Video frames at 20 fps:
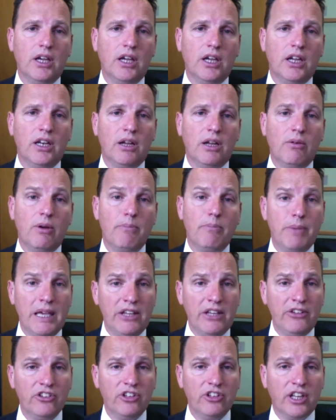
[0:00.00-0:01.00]
Now, at
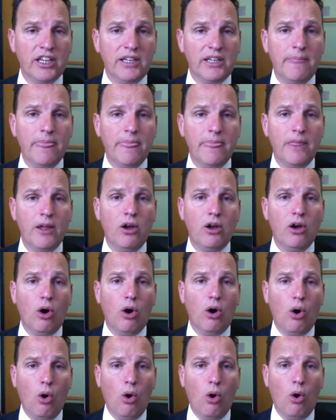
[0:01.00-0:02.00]
baseline,
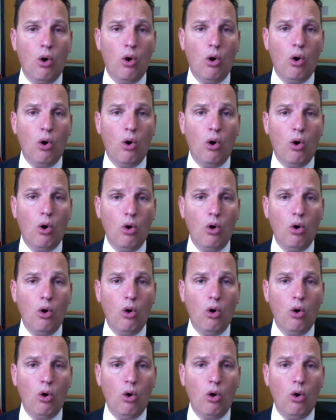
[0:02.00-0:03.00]
all patients were
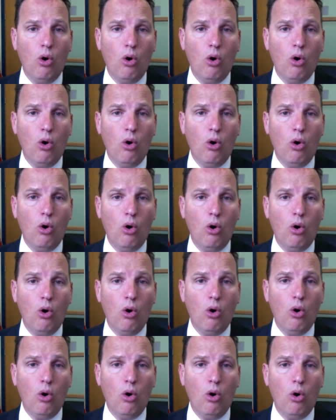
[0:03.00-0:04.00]
naive
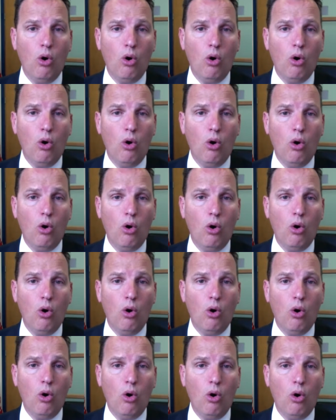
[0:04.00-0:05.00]
to
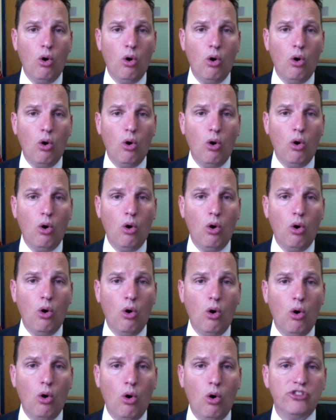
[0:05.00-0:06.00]
DMARDs
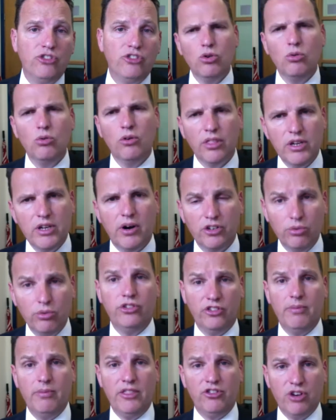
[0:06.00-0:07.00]
or had no more
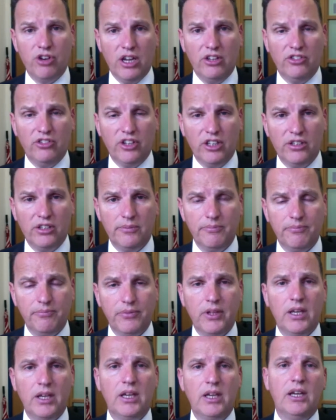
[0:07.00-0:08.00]
than 3 prior
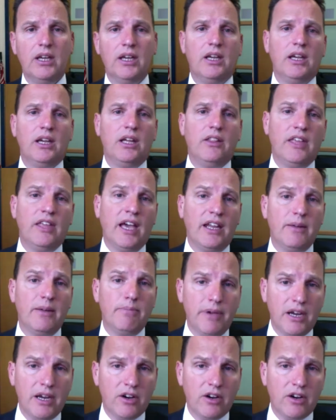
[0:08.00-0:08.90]
doses of methotrexate.